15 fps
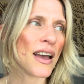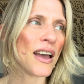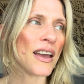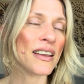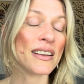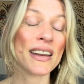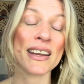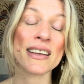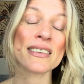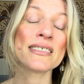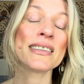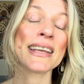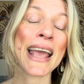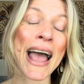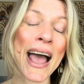It is
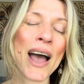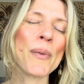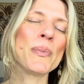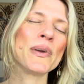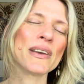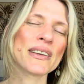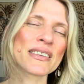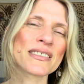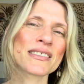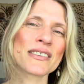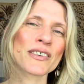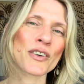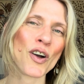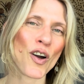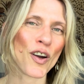the happiest
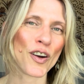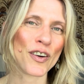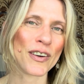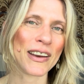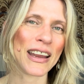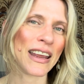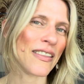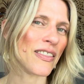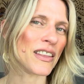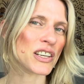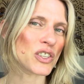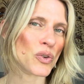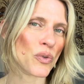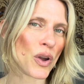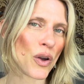card in the
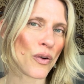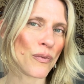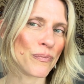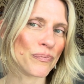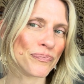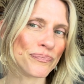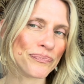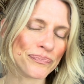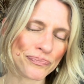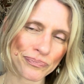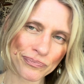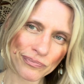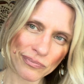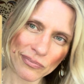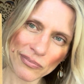tarot.
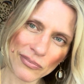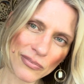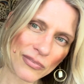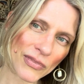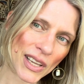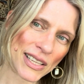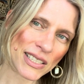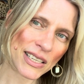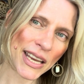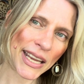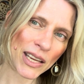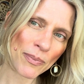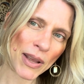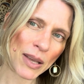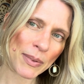It's a
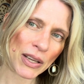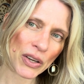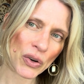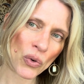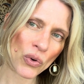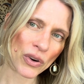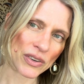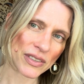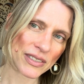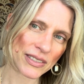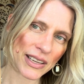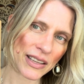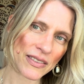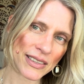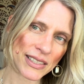naked baby on a horse
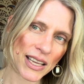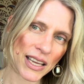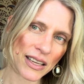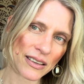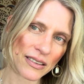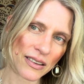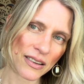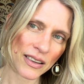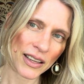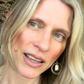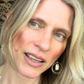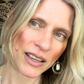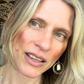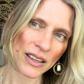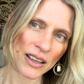in the sun,
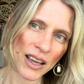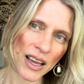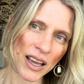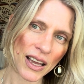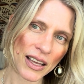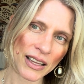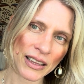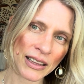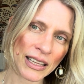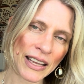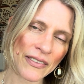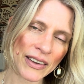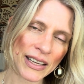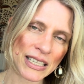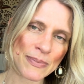
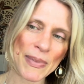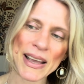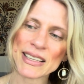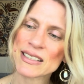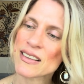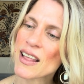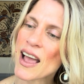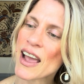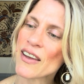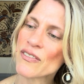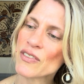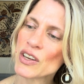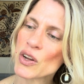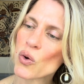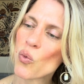living its best life.
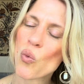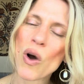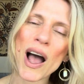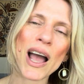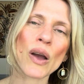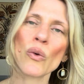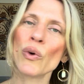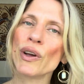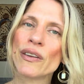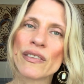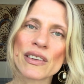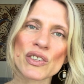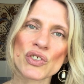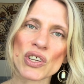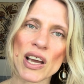Why wouldn't
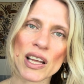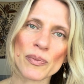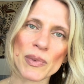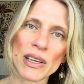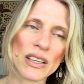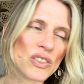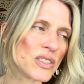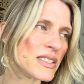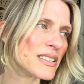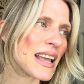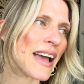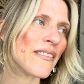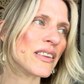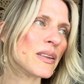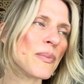this child be just
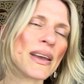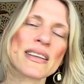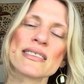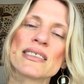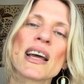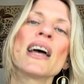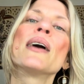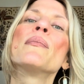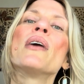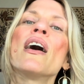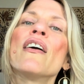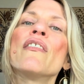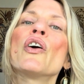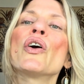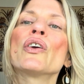having the best time
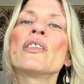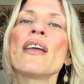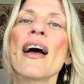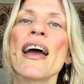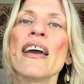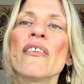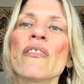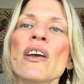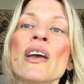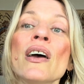of her life?